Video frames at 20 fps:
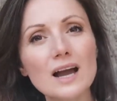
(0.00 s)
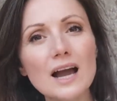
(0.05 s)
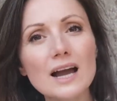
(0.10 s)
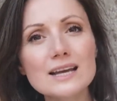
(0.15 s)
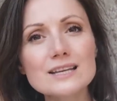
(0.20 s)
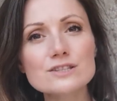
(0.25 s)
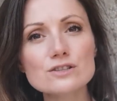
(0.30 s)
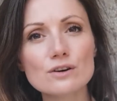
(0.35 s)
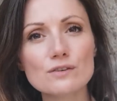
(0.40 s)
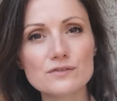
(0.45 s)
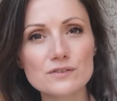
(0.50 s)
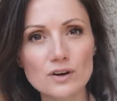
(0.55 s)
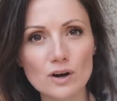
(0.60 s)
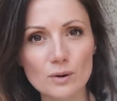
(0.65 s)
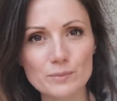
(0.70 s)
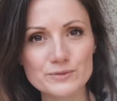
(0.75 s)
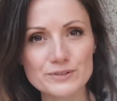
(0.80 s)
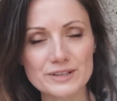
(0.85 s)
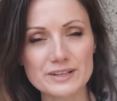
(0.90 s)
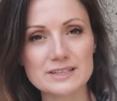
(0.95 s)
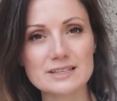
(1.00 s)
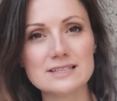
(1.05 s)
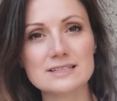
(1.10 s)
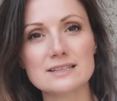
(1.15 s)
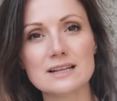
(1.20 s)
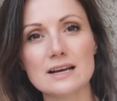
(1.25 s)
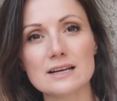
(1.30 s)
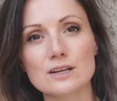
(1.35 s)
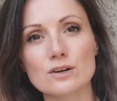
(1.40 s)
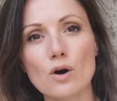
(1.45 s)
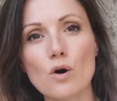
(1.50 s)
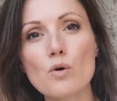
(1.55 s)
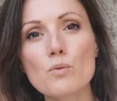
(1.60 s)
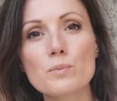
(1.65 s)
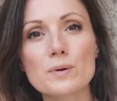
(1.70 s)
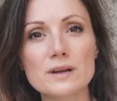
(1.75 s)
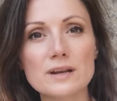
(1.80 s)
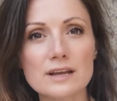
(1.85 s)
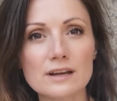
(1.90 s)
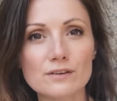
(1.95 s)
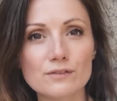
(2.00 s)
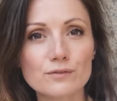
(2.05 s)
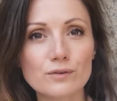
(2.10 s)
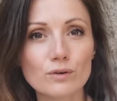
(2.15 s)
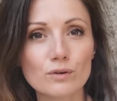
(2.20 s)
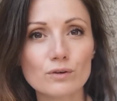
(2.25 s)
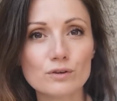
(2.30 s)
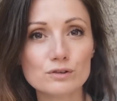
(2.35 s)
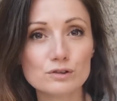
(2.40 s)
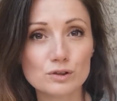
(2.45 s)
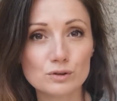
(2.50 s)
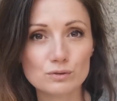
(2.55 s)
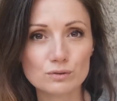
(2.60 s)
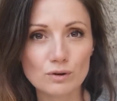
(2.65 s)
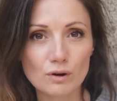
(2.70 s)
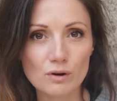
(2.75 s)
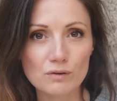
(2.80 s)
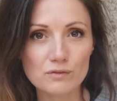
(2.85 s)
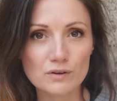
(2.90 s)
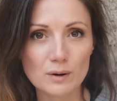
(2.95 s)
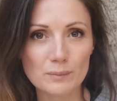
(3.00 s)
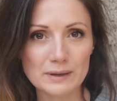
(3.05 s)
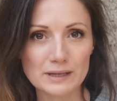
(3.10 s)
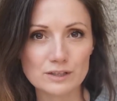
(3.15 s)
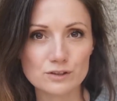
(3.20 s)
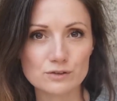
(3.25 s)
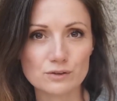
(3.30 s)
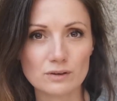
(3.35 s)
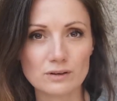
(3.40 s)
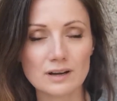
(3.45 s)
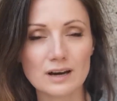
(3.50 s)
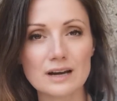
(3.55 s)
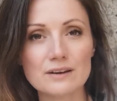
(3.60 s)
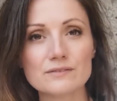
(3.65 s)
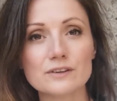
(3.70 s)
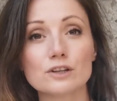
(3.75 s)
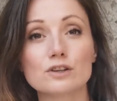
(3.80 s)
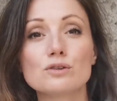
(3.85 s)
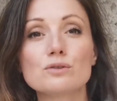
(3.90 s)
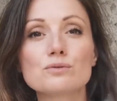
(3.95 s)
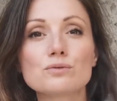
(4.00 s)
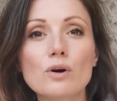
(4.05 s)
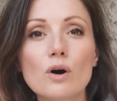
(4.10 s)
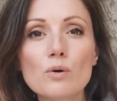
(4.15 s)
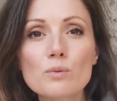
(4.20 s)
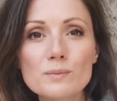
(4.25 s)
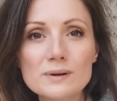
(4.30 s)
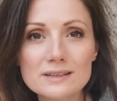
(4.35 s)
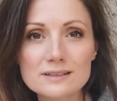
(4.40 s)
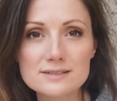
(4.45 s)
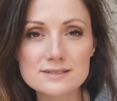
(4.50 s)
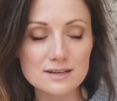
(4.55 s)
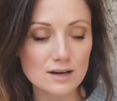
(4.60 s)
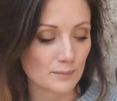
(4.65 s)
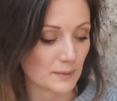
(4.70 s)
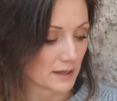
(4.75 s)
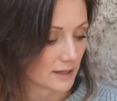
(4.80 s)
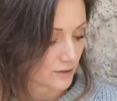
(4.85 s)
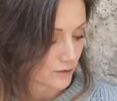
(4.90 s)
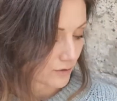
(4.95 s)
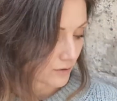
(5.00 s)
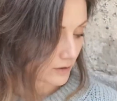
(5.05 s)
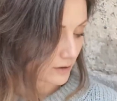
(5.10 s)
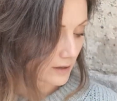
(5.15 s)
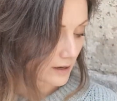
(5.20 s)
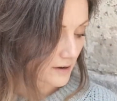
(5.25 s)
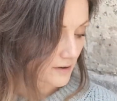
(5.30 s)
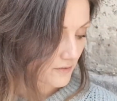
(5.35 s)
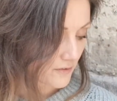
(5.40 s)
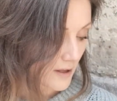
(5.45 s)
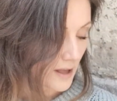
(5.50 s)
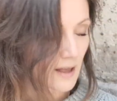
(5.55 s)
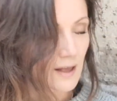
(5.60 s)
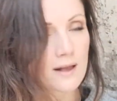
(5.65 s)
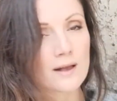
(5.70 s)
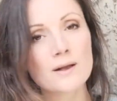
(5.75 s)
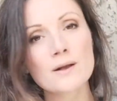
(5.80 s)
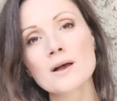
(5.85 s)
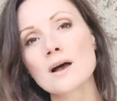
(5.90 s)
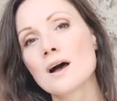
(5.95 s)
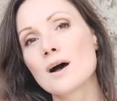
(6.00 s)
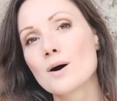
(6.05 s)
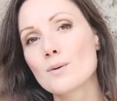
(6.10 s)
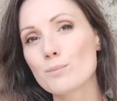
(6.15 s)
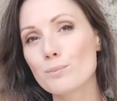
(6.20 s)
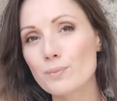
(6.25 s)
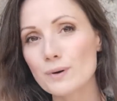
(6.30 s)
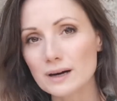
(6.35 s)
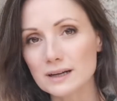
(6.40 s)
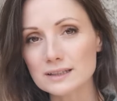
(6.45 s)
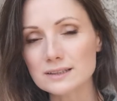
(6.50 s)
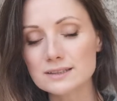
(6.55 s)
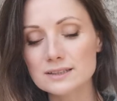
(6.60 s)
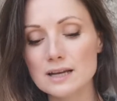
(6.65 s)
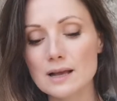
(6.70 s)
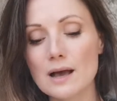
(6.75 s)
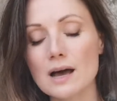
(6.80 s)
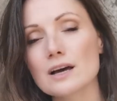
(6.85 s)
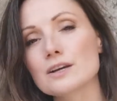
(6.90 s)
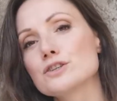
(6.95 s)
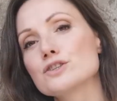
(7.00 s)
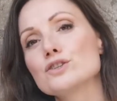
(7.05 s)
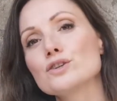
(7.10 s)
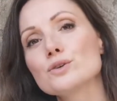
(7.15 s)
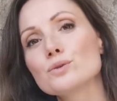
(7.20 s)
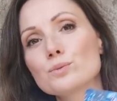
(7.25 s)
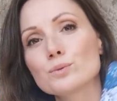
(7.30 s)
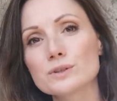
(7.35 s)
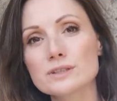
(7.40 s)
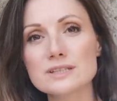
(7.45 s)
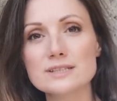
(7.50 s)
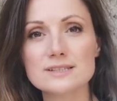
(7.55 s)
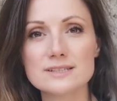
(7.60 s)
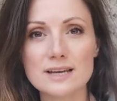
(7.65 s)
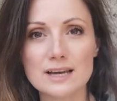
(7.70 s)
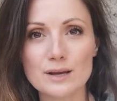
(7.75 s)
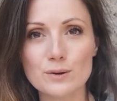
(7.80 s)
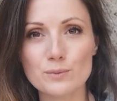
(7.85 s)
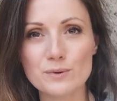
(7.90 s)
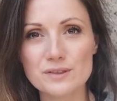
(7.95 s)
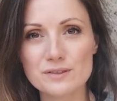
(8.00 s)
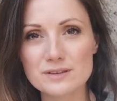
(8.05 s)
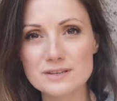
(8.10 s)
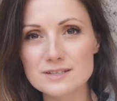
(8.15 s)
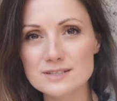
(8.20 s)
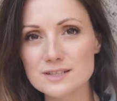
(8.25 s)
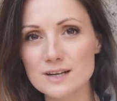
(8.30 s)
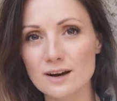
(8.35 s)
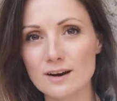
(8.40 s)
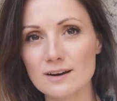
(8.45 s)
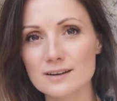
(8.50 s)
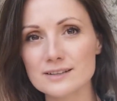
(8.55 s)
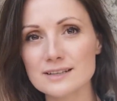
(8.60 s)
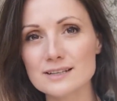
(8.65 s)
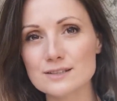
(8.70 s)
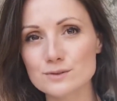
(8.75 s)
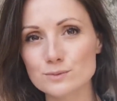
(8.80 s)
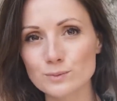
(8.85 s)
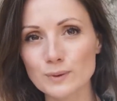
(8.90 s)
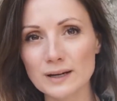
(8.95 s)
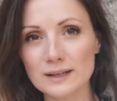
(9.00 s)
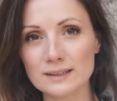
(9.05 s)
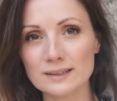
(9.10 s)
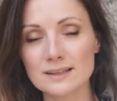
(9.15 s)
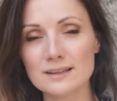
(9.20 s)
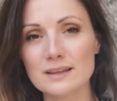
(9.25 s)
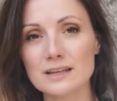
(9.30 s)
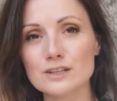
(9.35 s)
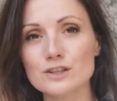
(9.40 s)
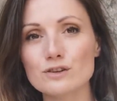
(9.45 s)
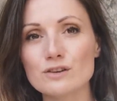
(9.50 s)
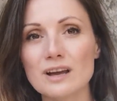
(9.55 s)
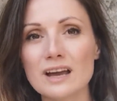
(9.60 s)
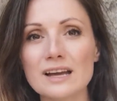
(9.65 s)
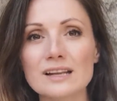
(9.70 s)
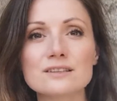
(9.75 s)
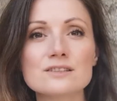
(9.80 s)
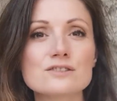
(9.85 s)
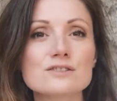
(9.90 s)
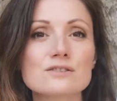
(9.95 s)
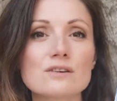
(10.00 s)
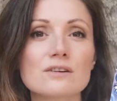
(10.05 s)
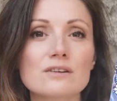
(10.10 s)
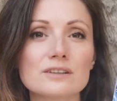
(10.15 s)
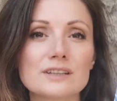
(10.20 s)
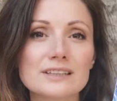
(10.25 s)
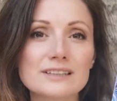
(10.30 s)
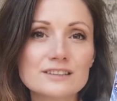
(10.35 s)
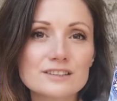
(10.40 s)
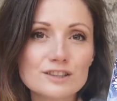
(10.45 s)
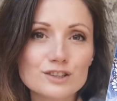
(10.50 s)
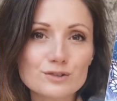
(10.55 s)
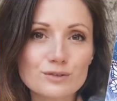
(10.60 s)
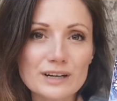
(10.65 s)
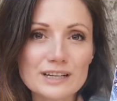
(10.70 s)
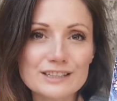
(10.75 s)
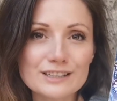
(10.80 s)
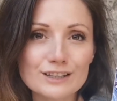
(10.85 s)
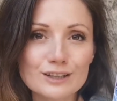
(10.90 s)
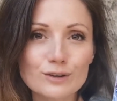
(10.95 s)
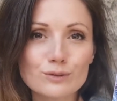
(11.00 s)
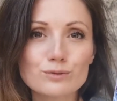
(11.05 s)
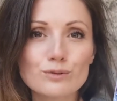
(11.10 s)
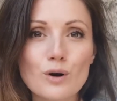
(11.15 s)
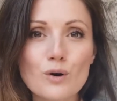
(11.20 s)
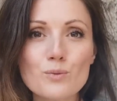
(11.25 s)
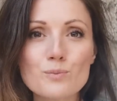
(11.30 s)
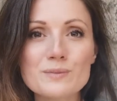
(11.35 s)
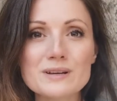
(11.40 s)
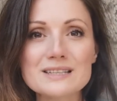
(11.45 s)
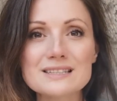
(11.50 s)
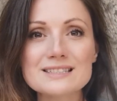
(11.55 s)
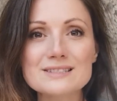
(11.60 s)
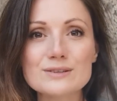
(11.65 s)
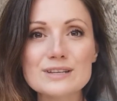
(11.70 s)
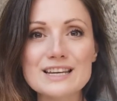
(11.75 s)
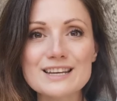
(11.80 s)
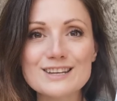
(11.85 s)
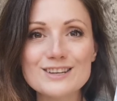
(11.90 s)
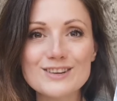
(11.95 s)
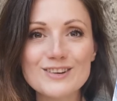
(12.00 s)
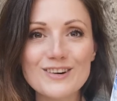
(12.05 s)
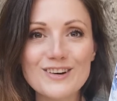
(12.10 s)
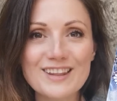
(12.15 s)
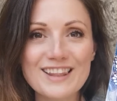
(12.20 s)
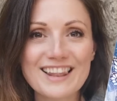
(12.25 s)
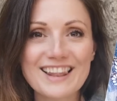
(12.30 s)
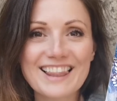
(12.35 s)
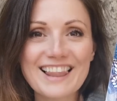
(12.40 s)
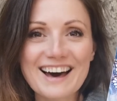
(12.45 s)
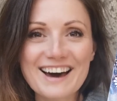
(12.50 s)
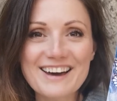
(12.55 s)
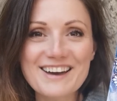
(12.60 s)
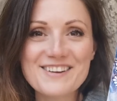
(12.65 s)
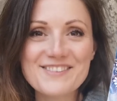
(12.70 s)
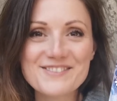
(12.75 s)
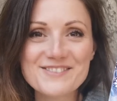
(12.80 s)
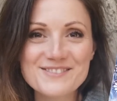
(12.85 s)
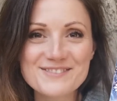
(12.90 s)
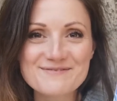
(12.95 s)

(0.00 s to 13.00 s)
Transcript: Ace of Cups, that is like an opening for new love coming into your life, a new romance coming into your life. But I do want to say with this card as well that you can start integrating romance in your life.